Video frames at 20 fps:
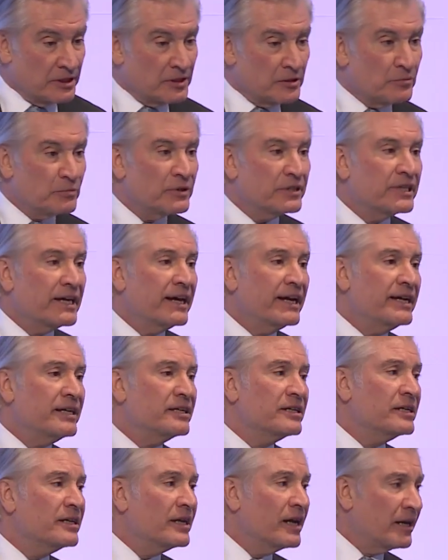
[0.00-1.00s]
But that ain't
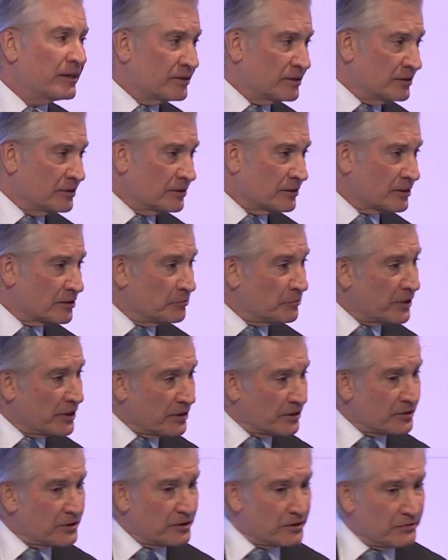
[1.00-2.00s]
nothing
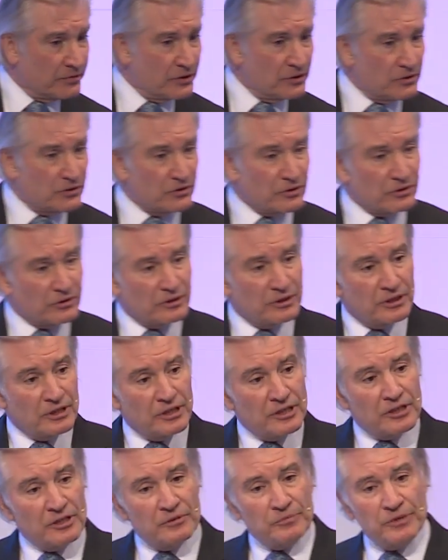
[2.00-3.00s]
compared to the future,
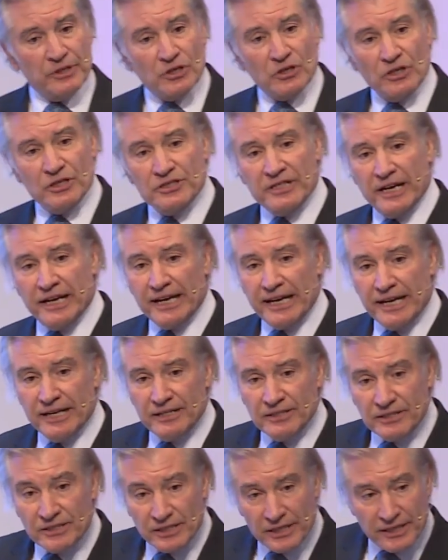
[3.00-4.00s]
because that
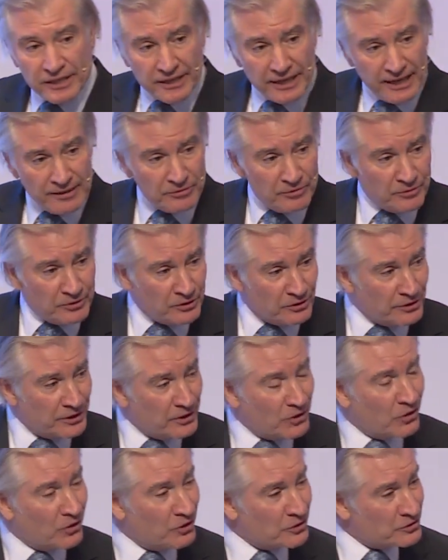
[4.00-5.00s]
NT capability
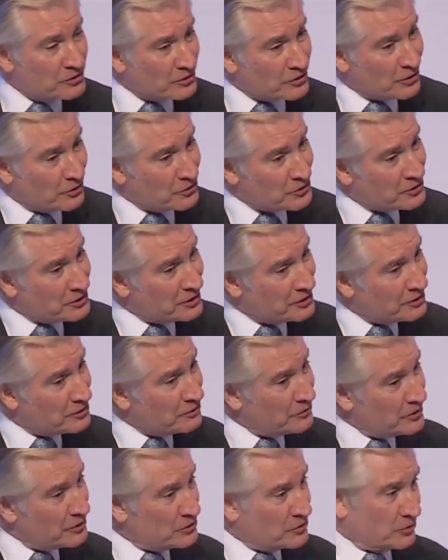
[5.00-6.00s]
also goes to
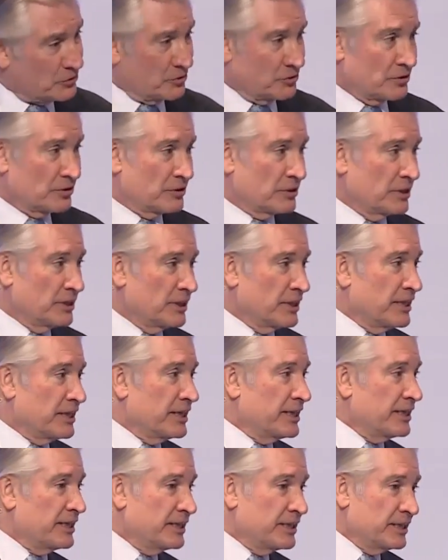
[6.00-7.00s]
individuals.
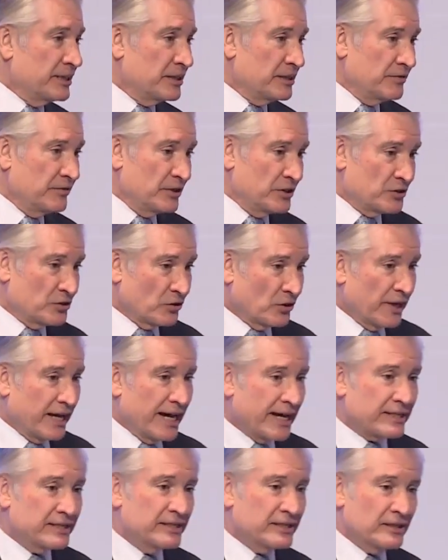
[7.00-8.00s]
An individual
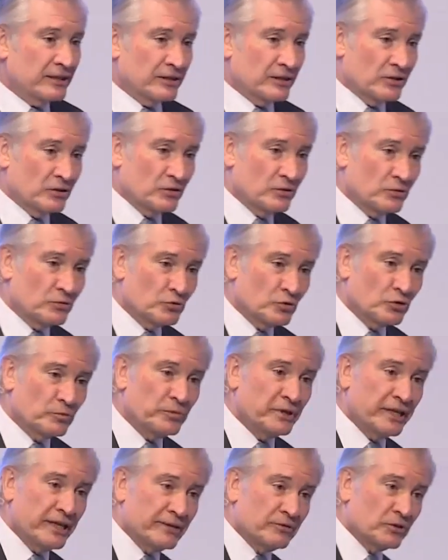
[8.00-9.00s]
acting alone will
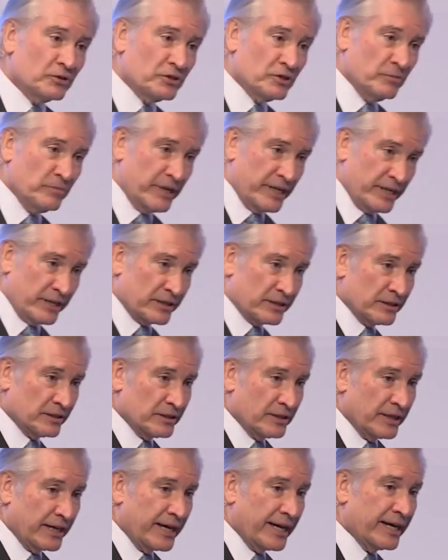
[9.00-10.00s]
be able to make
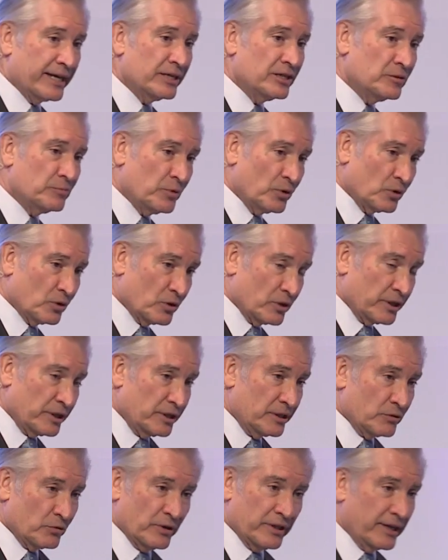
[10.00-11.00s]
and deploy,
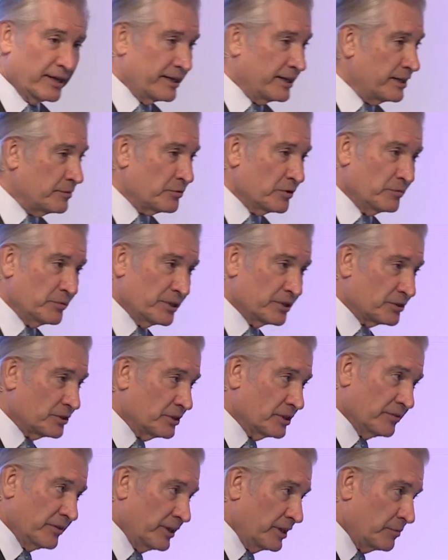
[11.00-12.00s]
without any permission
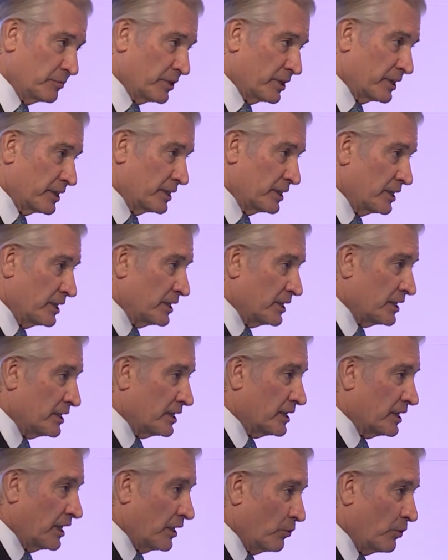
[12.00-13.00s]
of anybody,
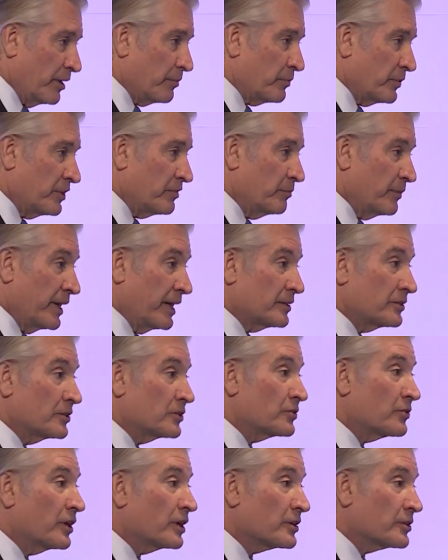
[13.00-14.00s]
a weapon of mass
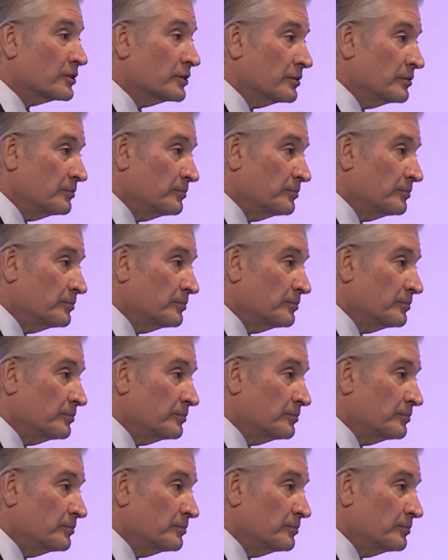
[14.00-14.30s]
destruction.